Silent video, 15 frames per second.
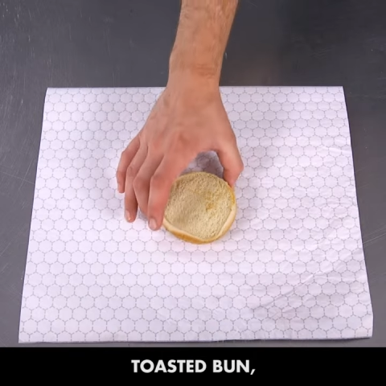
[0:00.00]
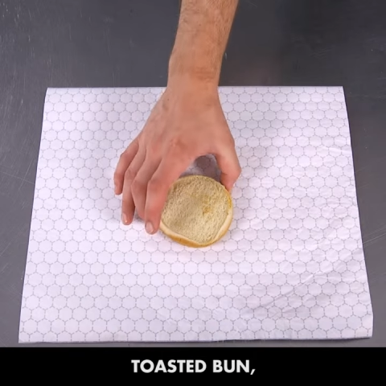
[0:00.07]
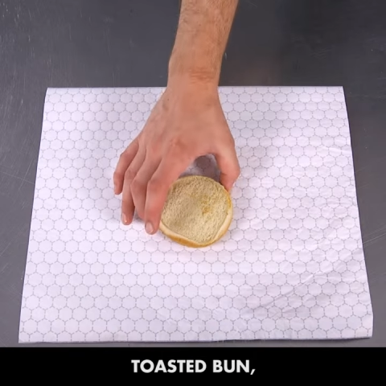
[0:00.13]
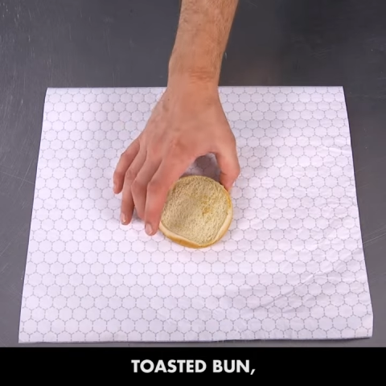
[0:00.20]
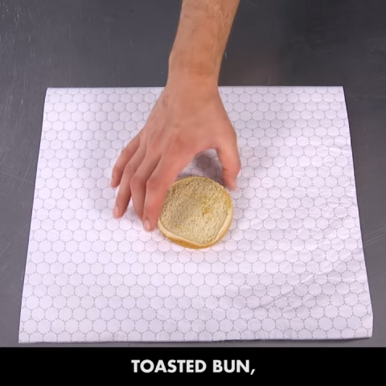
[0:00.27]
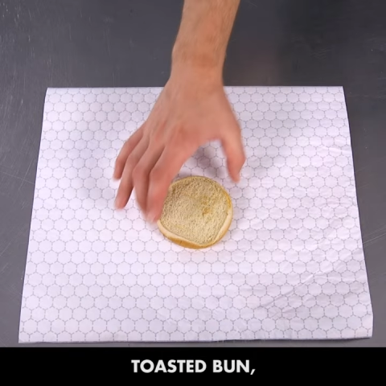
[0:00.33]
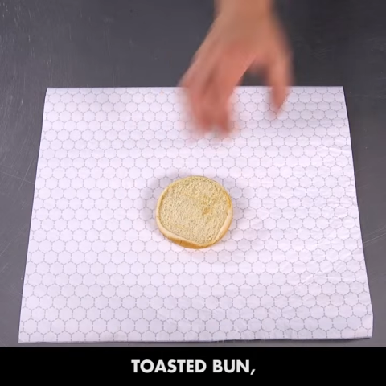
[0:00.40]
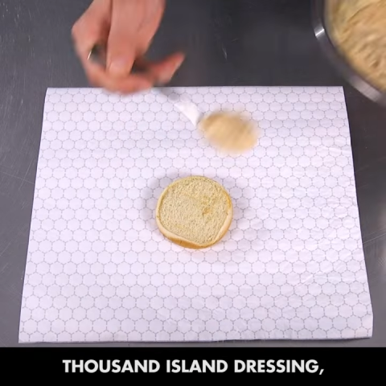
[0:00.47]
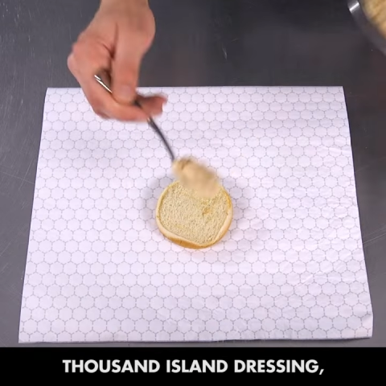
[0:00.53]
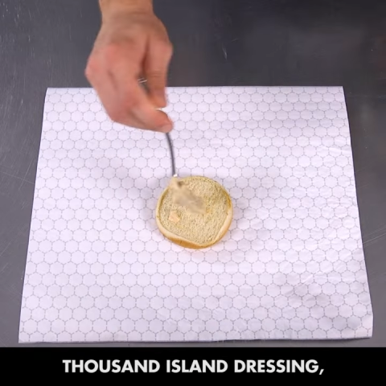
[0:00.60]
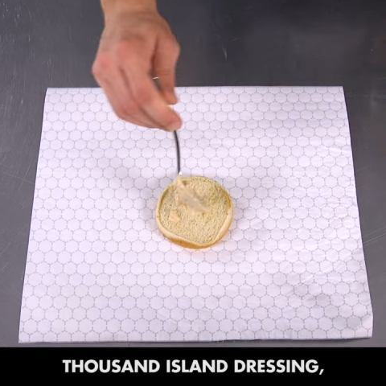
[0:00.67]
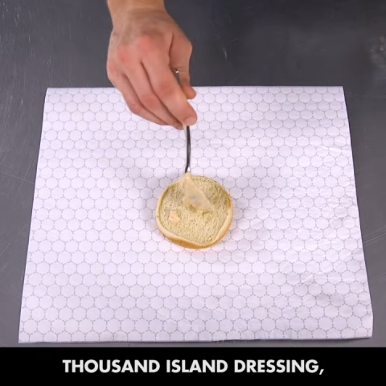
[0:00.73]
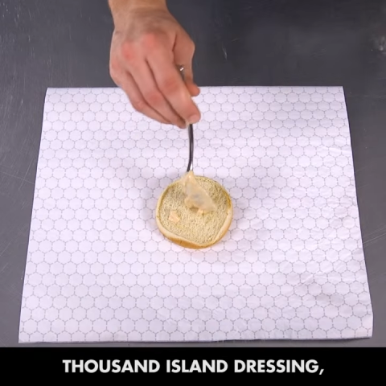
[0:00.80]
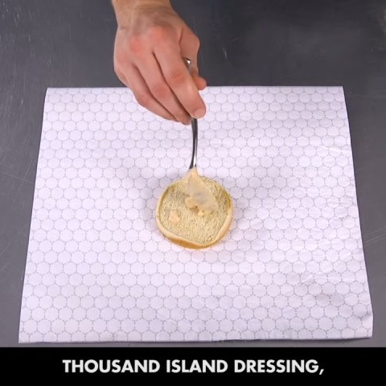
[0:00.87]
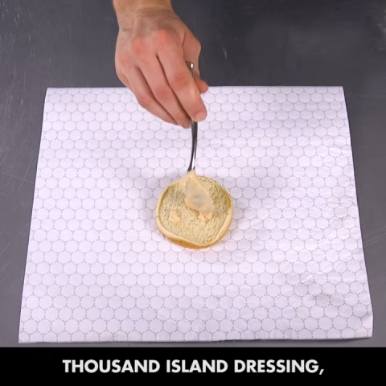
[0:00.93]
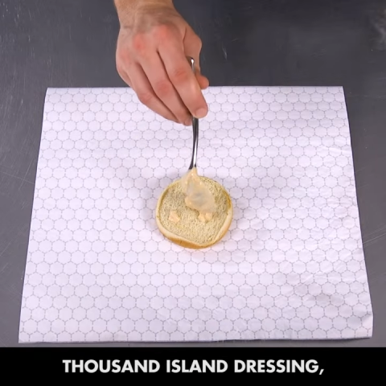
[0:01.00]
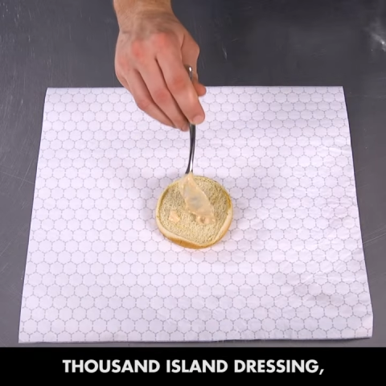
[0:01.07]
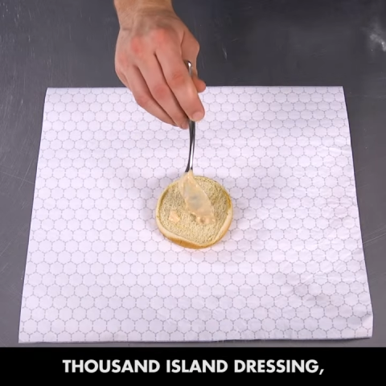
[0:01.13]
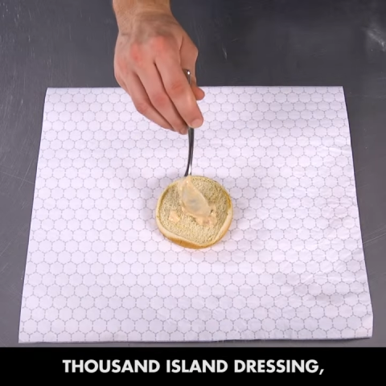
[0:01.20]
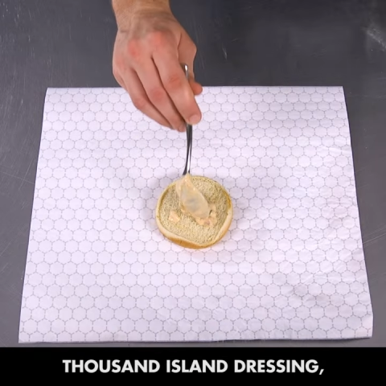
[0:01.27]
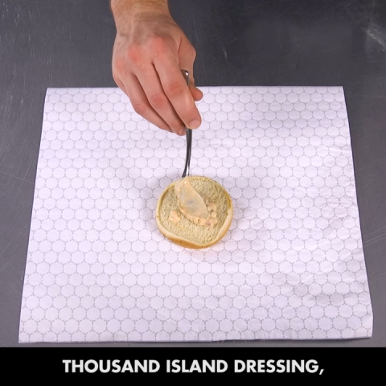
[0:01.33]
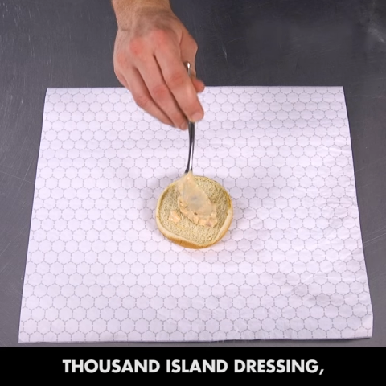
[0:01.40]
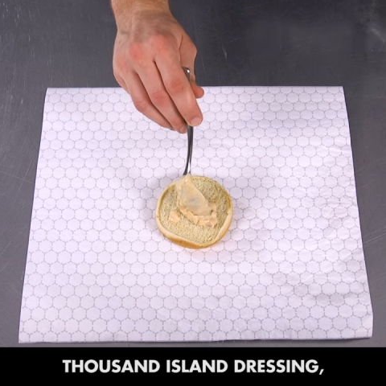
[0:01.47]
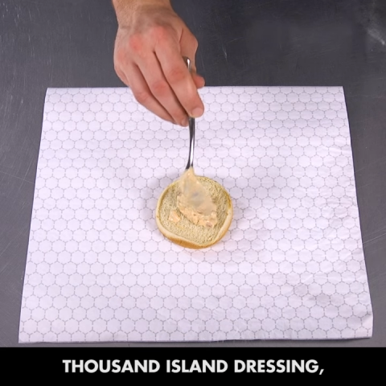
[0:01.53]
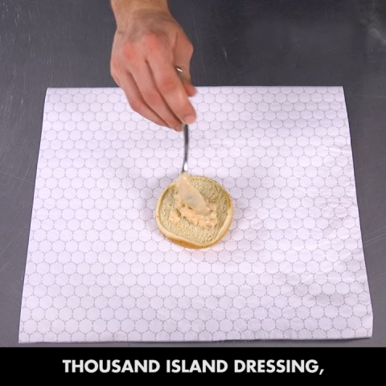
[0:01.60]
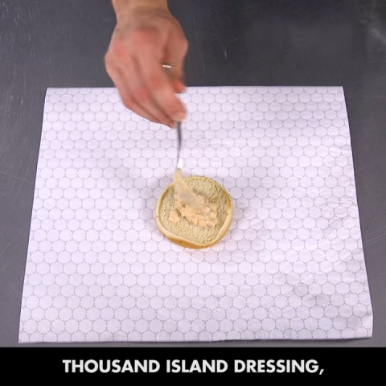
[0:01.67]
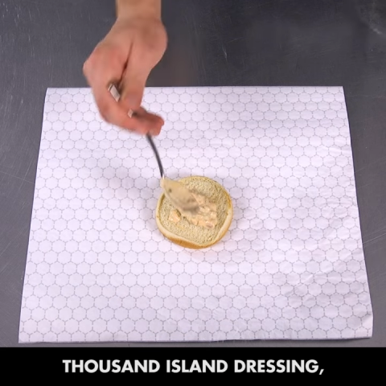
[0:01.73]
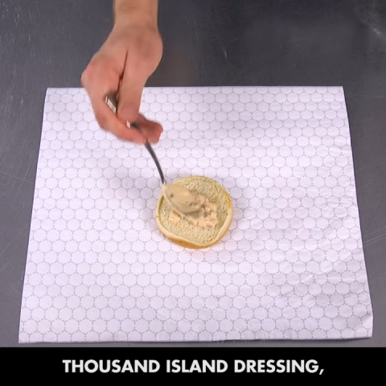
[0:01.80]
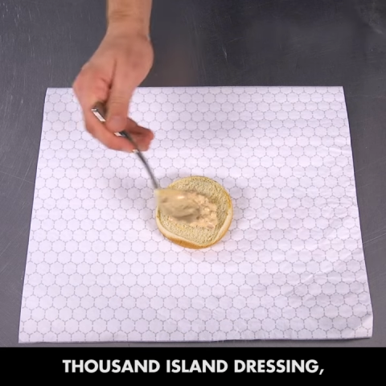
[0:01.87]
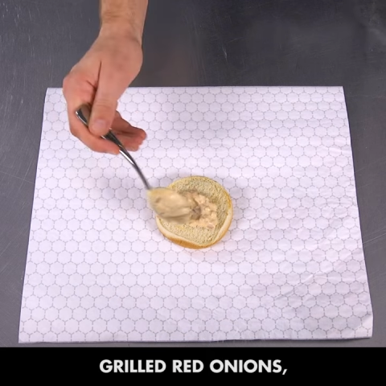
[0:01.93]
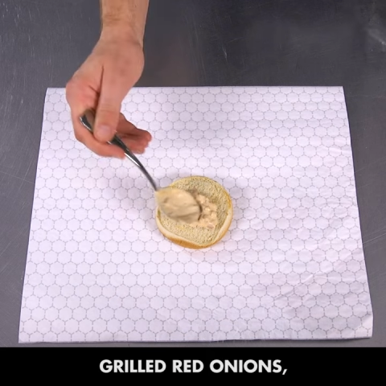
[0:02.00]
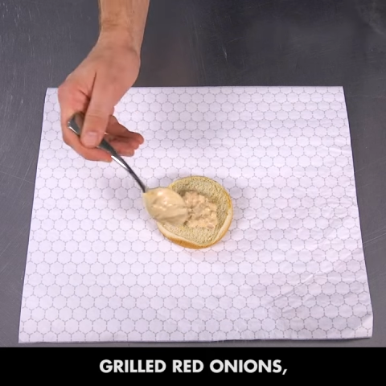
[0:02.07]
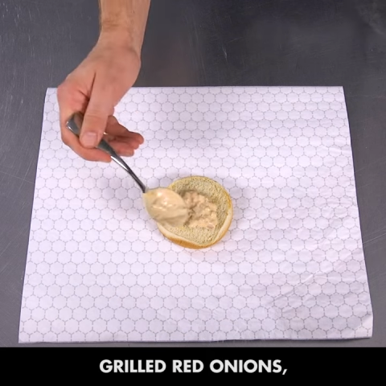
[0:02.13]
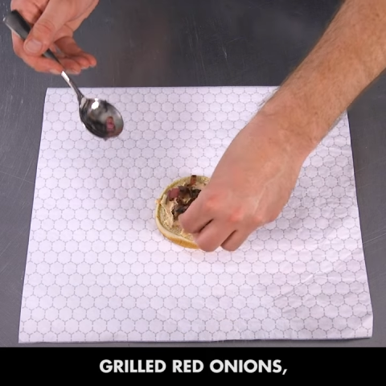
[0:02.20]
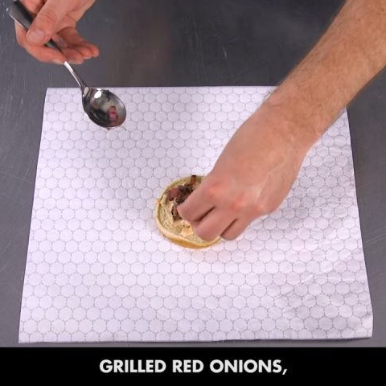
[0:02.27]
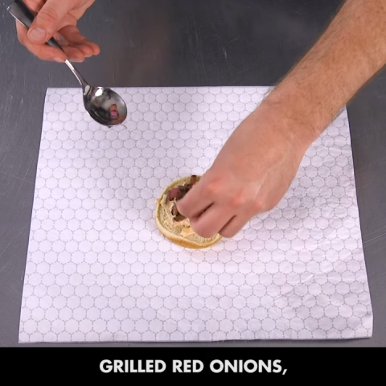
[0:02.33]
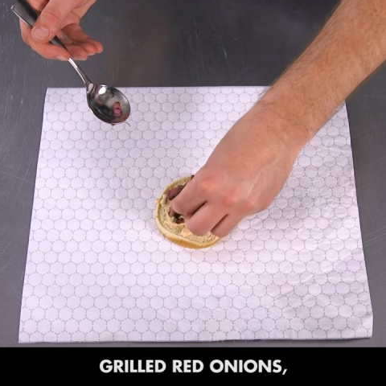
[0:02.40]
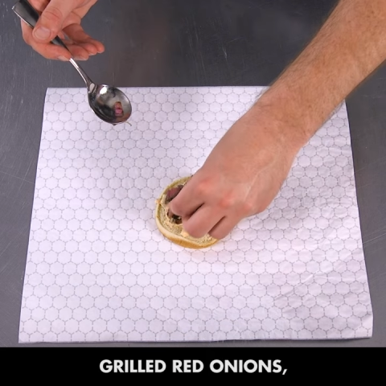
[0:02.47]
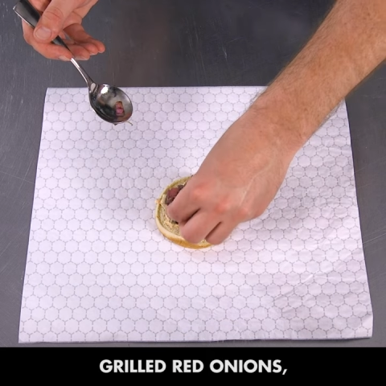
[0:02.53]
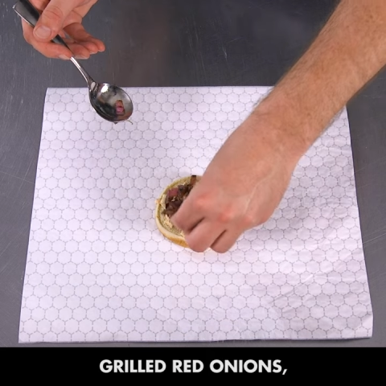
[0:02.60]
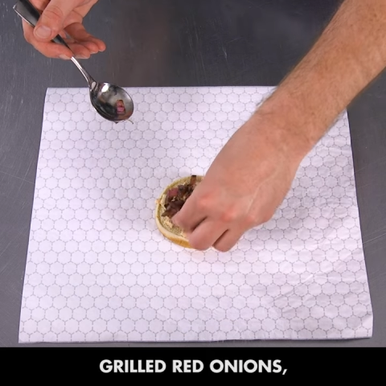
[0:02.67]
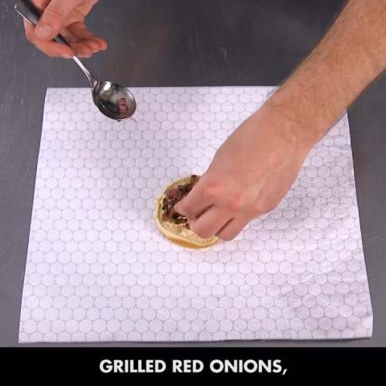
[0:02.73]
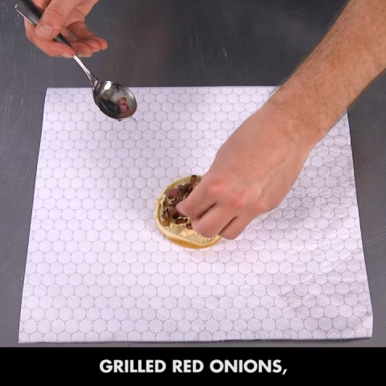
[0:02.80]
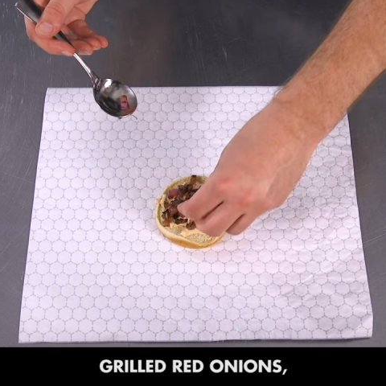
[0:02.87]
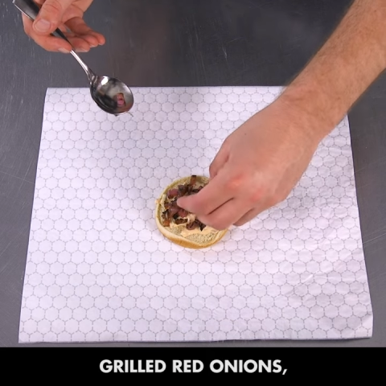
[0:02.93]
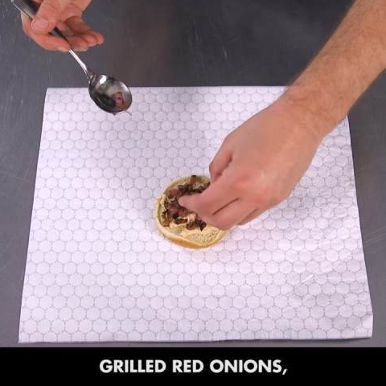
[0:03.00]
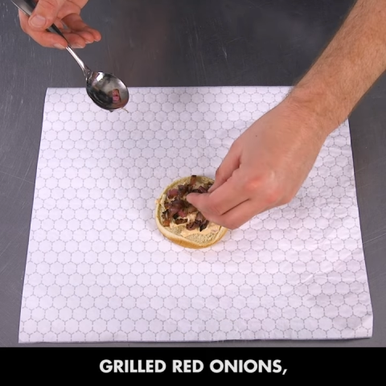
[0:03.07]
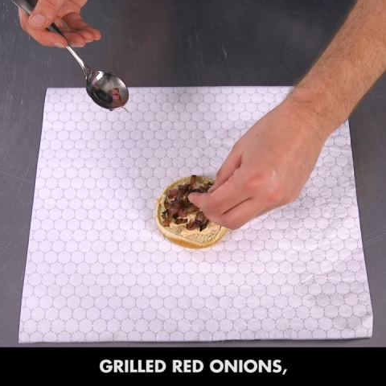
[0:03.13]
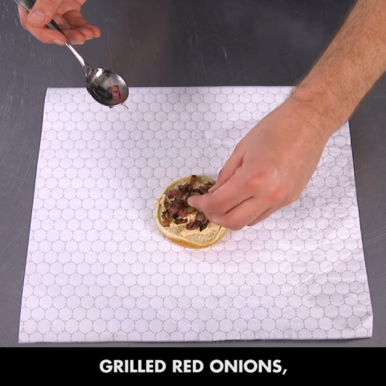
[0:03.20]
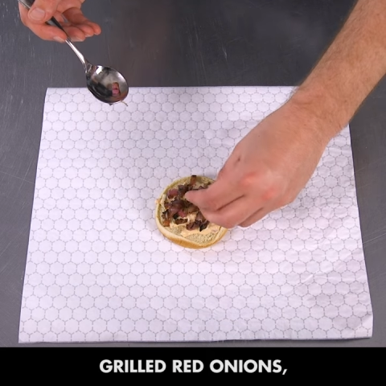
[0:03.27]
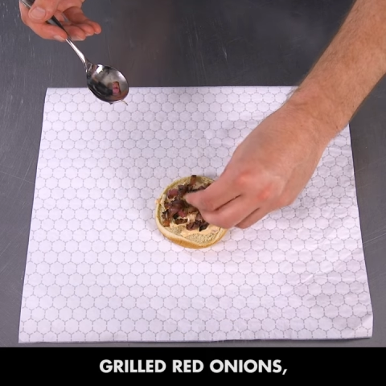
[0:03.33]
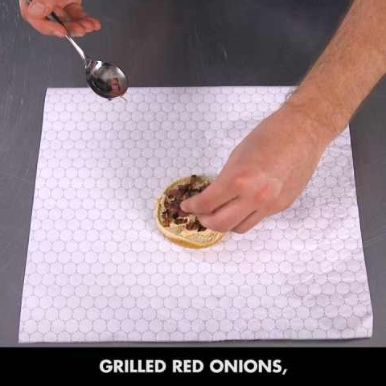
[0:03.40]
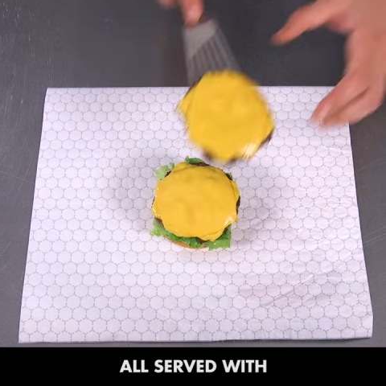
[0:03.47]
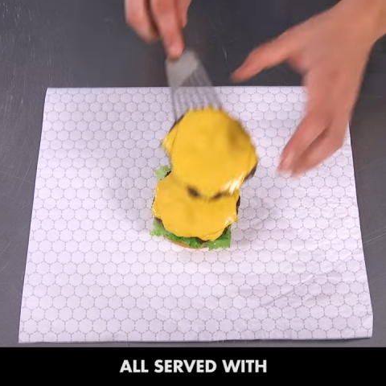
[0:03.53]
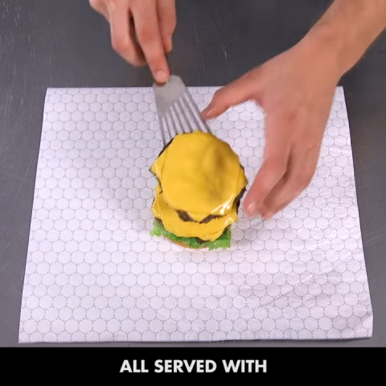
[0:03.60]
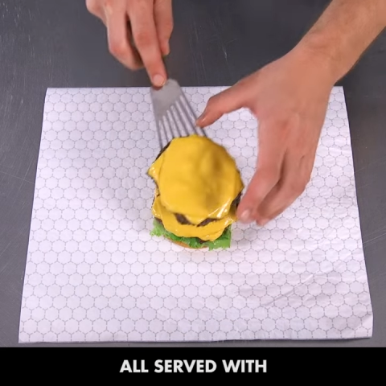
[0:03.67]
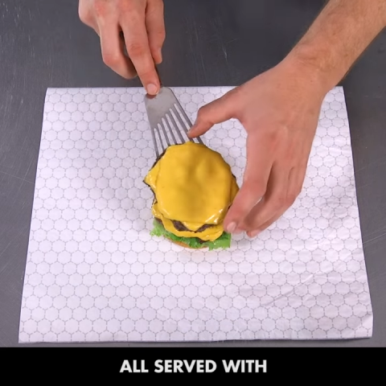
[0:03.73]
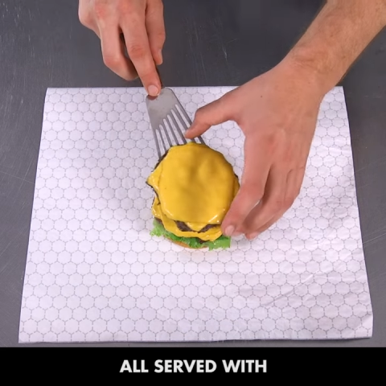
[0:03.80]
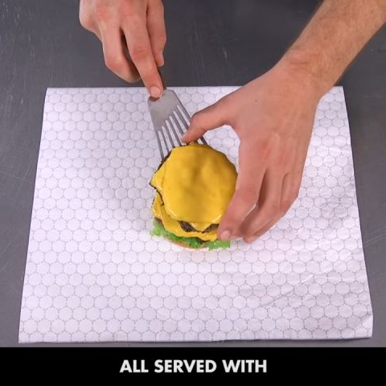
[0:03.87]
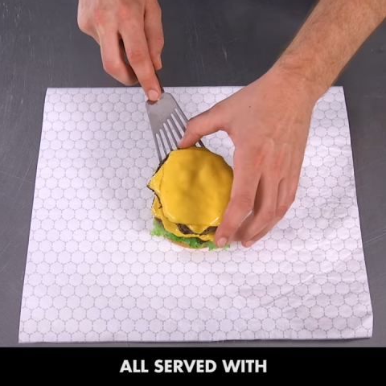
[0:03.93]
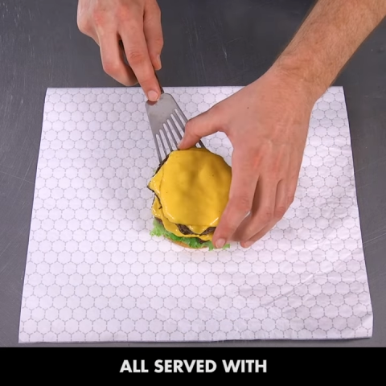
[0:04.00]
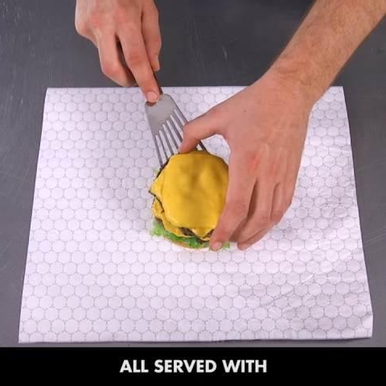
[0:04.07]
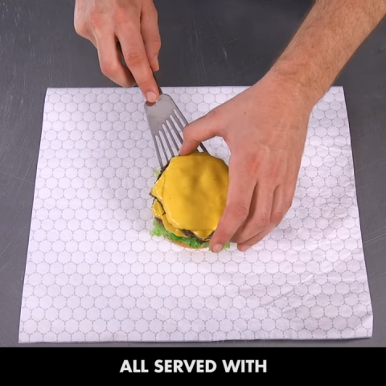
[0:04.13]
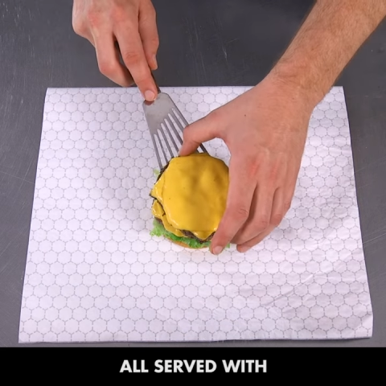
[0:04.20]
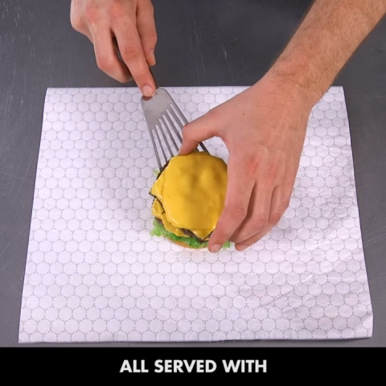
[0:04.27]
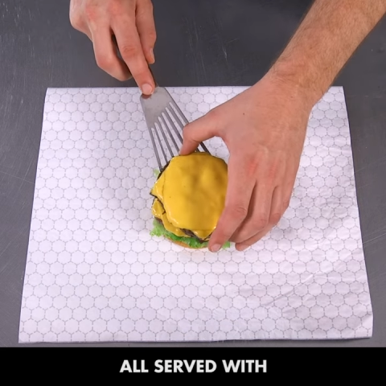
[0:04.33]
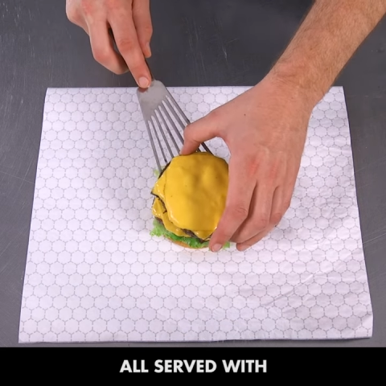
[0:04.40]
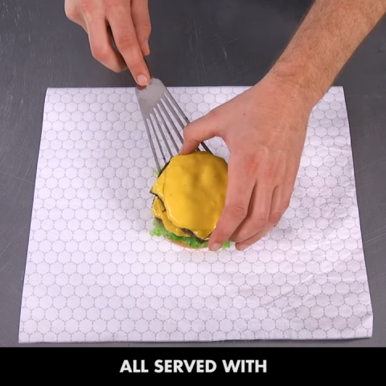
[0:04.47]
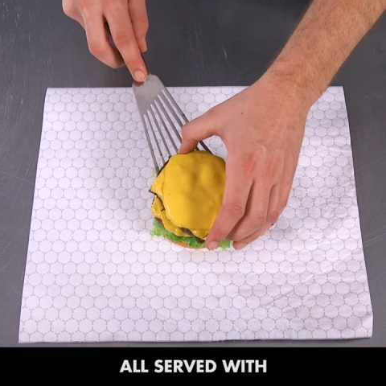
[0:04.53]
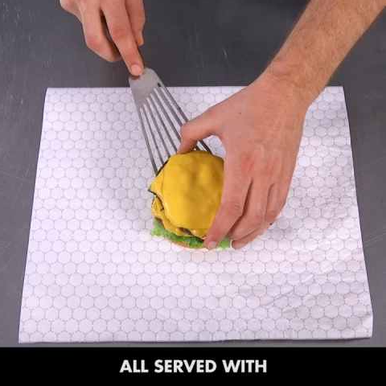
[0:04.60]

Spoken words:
No face is visible, so there are no lips to read.